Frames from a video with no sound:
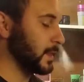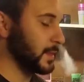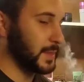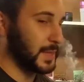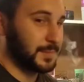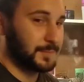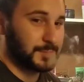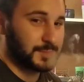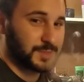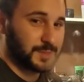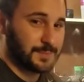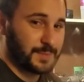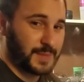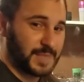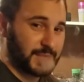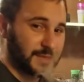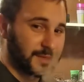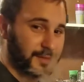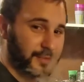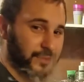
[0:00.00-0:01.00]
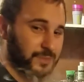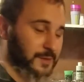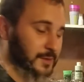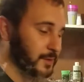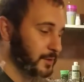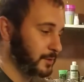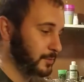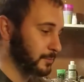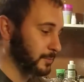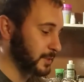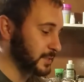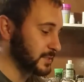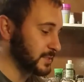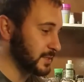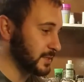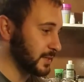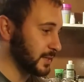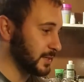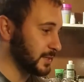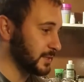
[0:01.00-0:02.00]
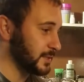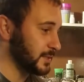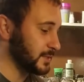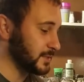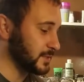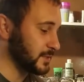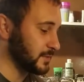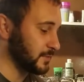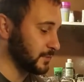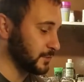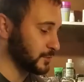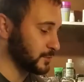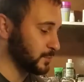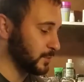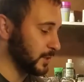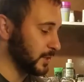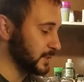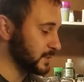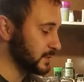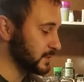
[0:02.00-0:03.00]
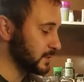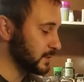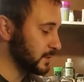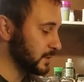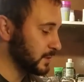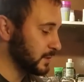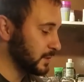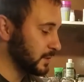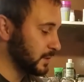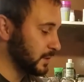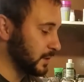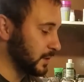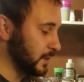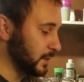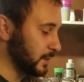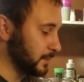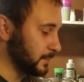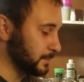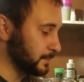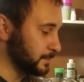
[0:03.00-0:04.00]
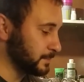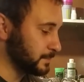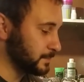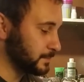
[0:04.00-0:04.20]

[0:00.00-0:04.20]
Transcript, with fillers: That was the main reason that I did this in the first place. Um,